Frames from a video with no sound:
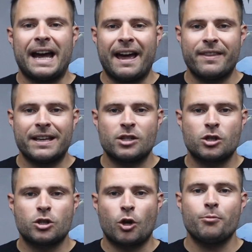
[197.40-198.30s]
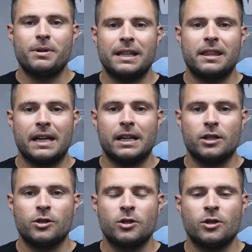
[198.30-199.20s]
and there's so many
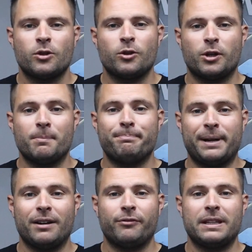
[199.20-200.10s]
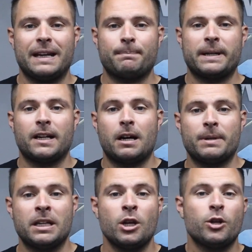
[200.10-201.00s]
things that can buff in the Admech
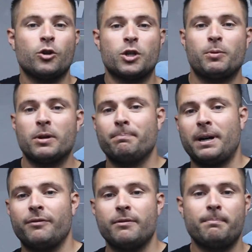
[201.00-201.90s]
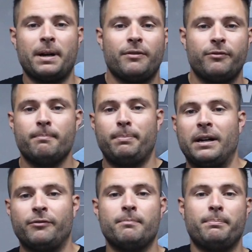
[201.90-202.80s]
army. You're just putting buff and buff and
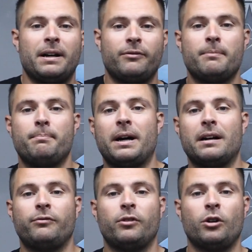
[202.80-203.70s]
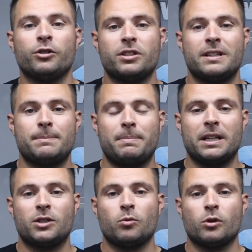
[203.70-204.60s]
buff and buff and buff, and buff onto this
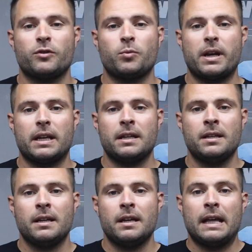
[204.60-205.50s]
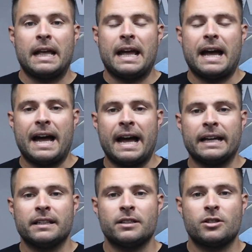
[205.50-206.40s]
big squad of 20,
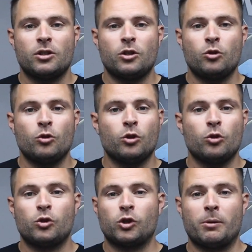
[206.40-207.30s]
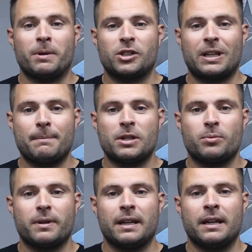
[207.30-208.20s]
and you can do so much
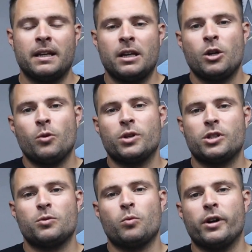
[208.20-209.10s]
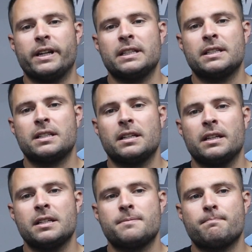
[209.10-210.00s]
damage with it, which is what is
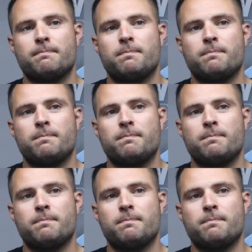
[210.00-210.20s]
is